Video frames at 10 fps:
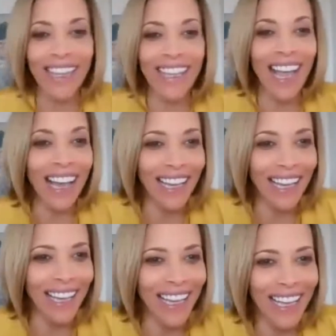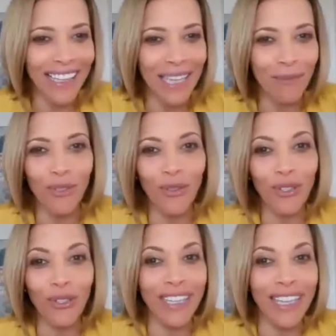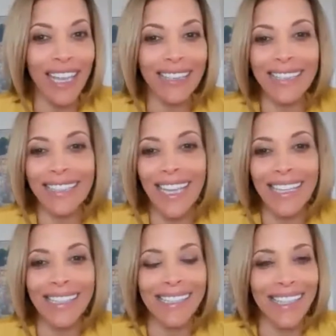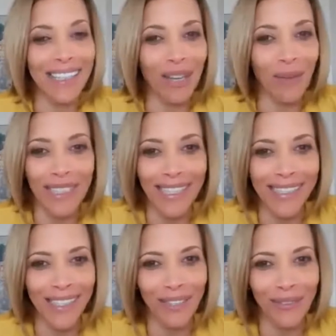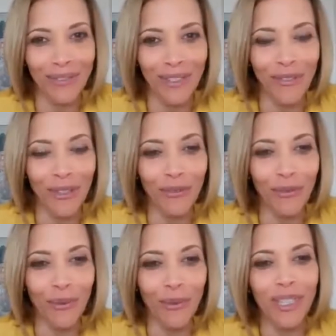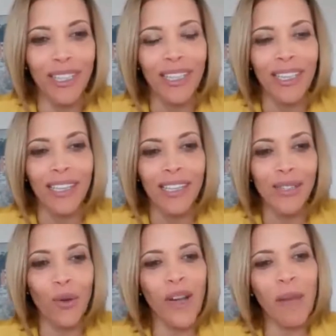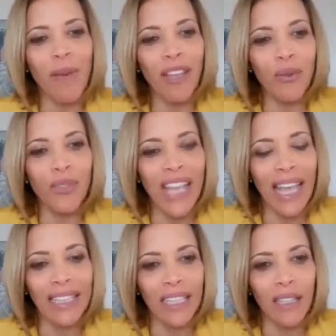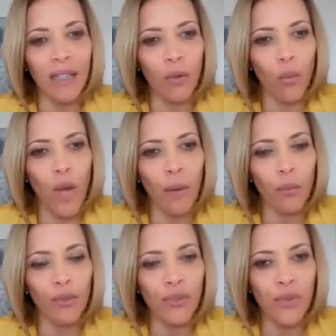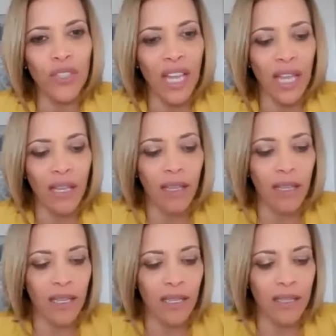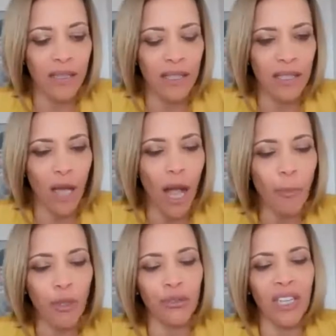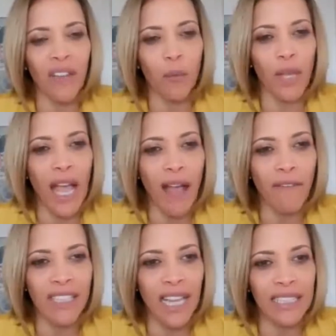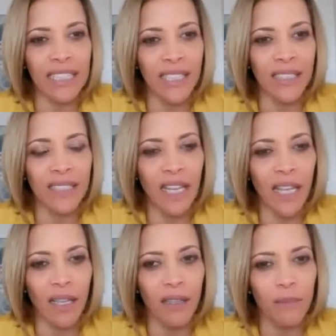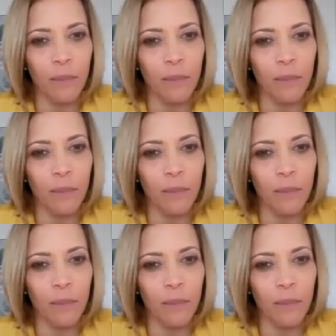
de Yala, and I'm sure you're going to get to taste the yumminess of her food. So what about you, Sandy? What would you say is the opportunity that we have as Latinas today?